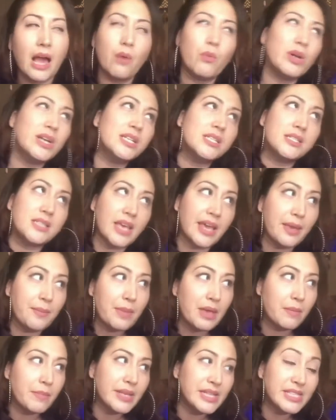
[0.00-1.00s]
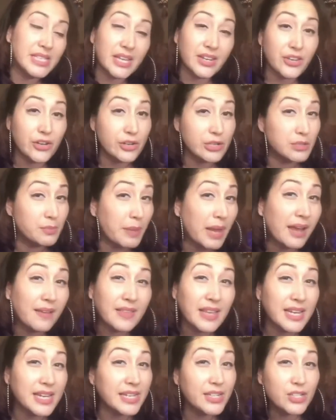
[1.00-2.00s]
want to say maybe 10 years
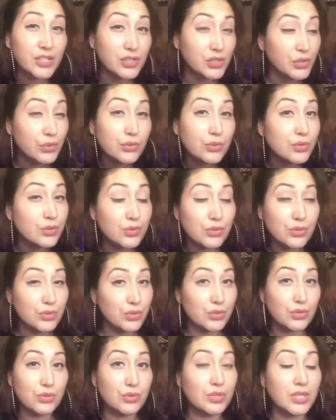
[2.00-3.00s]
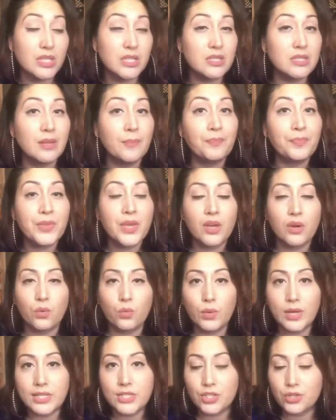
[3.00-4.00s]
back they didn't used to do this
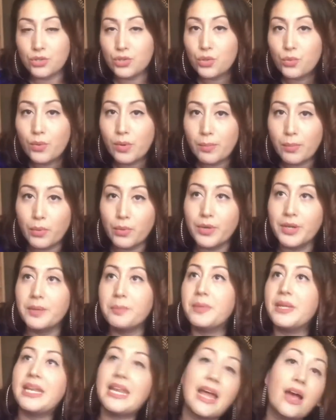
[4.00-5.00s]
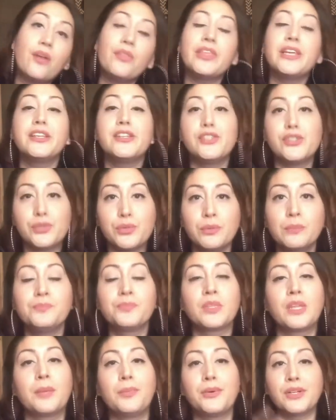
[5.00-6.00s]
when children were born, but now they do.
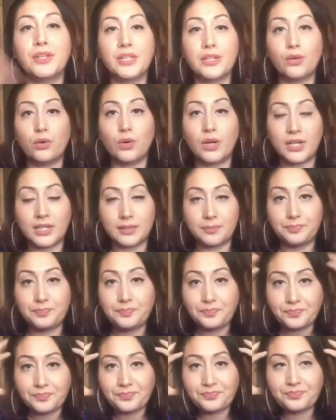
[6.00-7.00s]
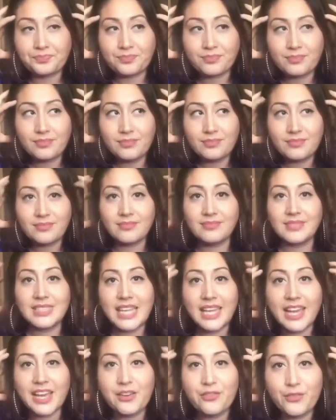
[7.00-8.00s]
They put little
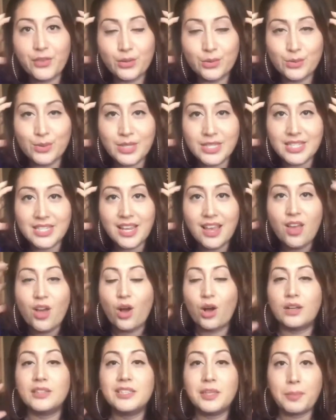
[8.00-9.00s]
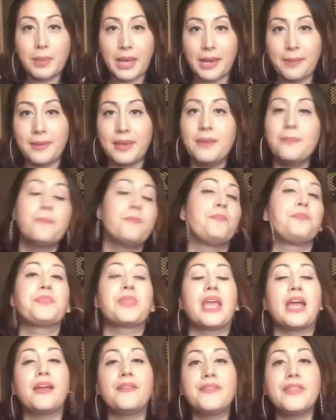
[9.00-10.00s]
headphones on the baby
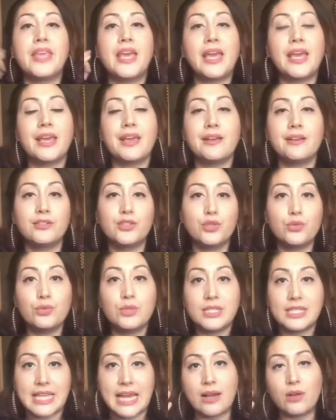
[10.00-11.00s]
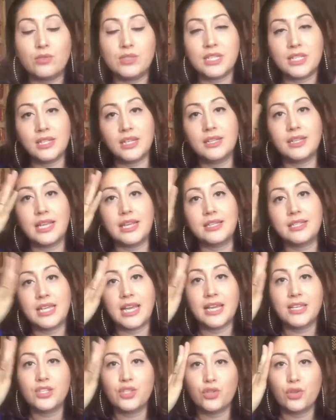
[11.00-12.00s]
and they do sounds and then they
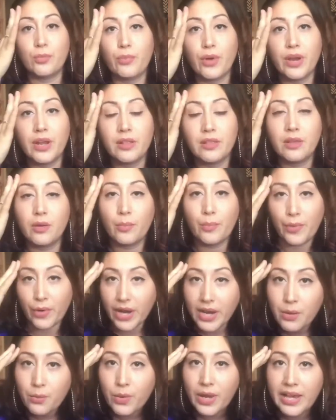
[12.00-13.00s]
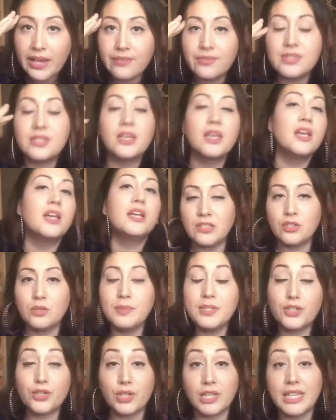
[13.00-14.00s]
test their brain waves to
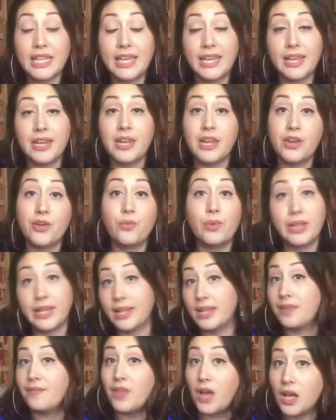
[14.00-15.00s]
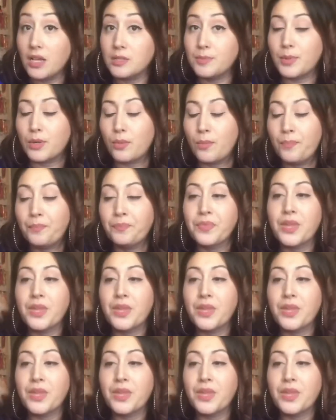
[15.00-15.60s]
be sure that they can hear when they leave the hospital.